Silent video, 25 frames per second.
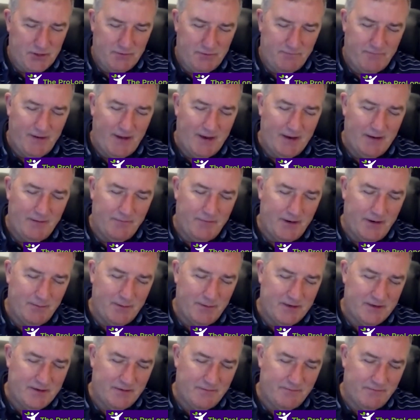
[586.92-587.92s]

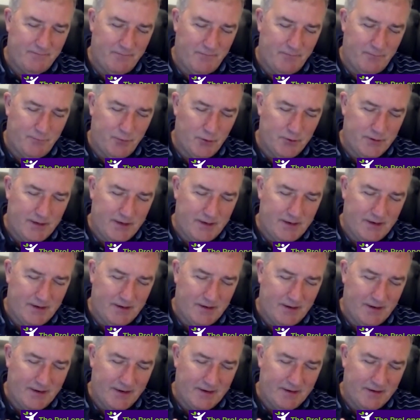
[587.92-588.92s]
filaments of protein that
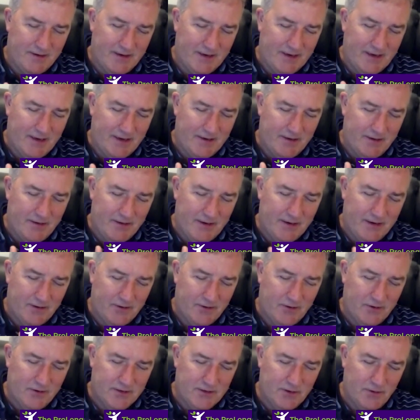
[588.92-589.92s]
link together, then
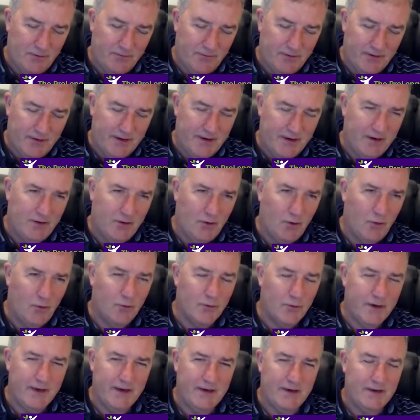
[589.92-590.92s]
cross over and then
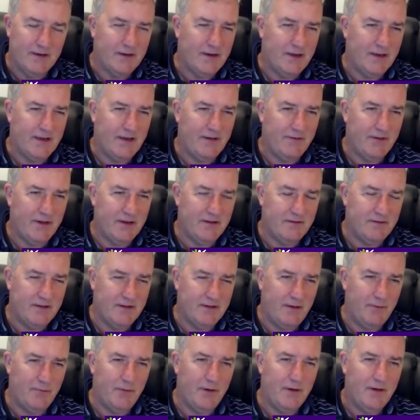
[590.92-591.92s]
hold in. It's like having a
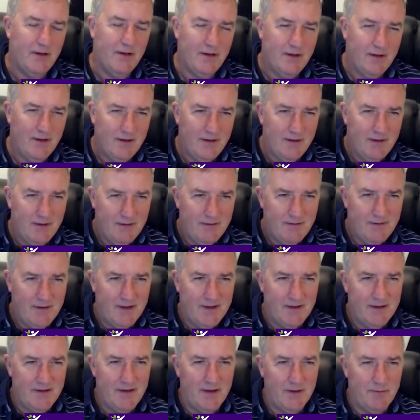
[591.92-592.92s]
zip
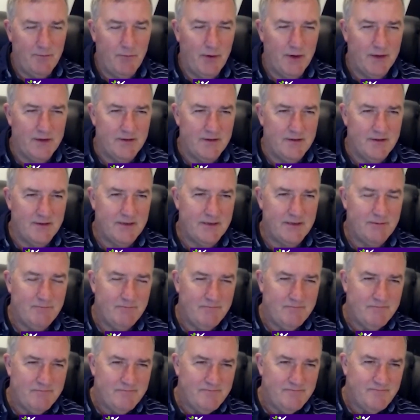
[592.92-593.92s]
and buttons
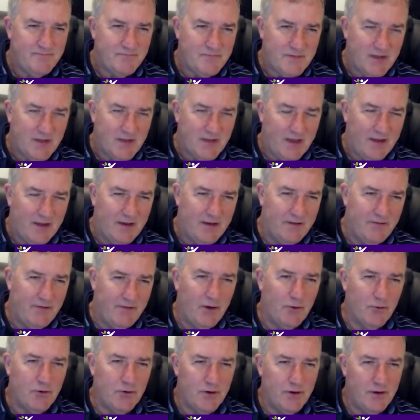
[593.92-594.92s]
and
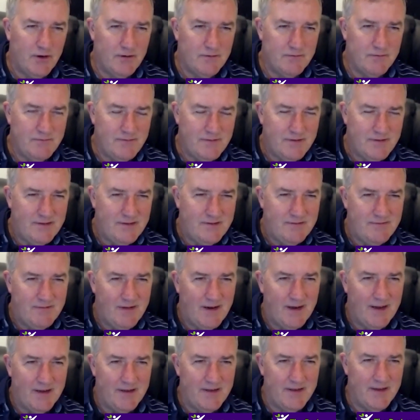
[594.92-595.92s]
Velcro,
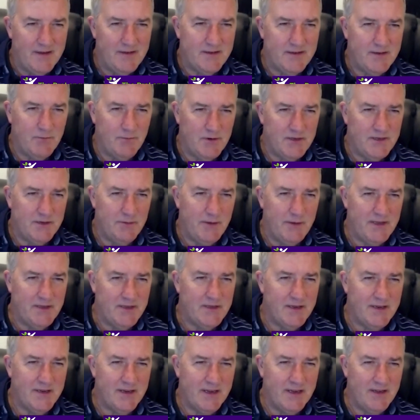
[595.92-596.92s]
and then someone cements
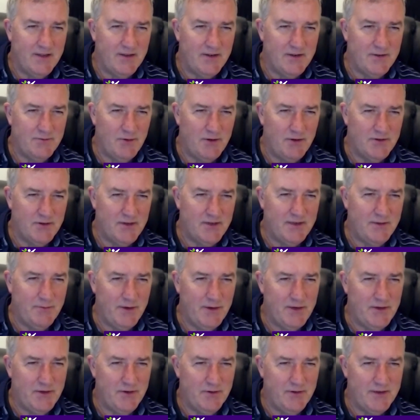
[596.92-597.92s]
it together as well, just to
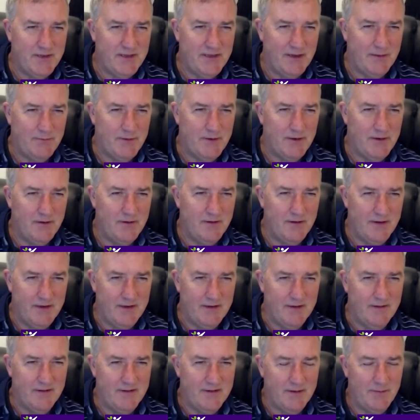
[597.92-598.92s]
make sure it's
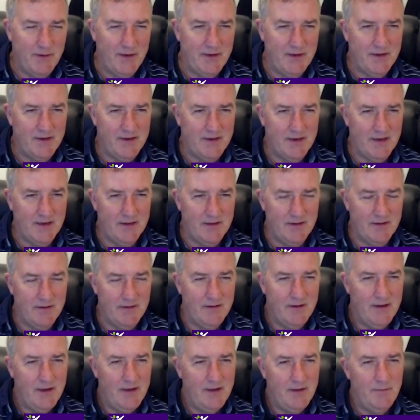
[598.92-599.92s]
absolutely cemented together.
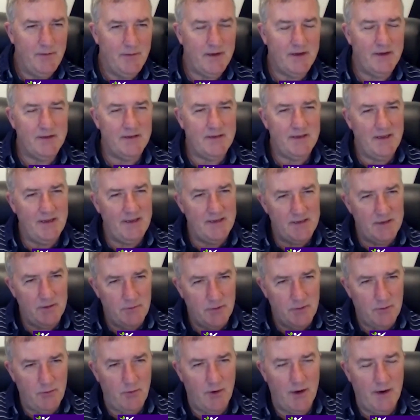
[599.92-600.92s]
because it's a
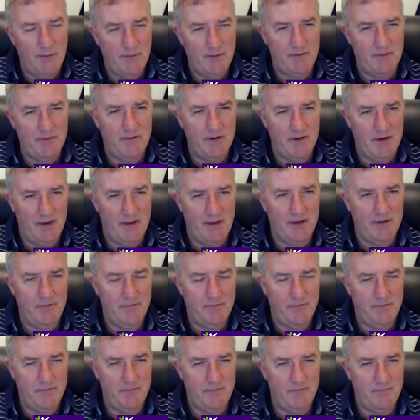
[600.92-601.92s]
requirement for
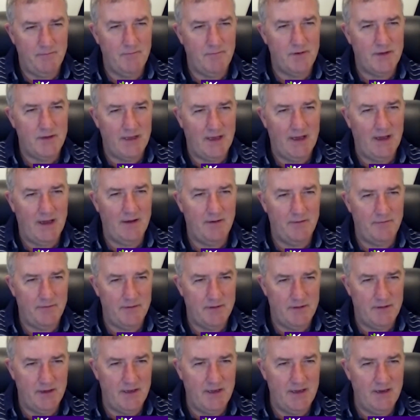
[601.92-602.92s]
life to have
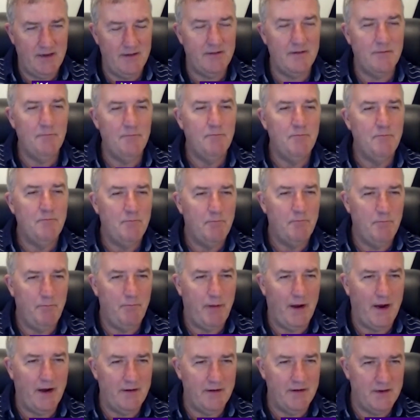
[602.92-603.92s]
these
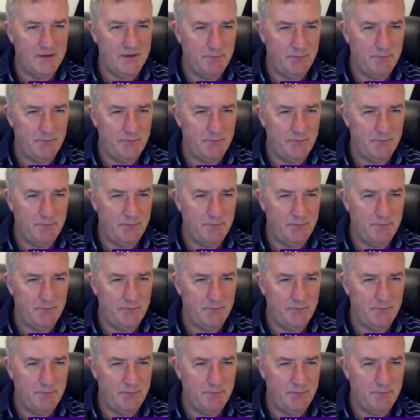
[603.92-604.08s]
barriers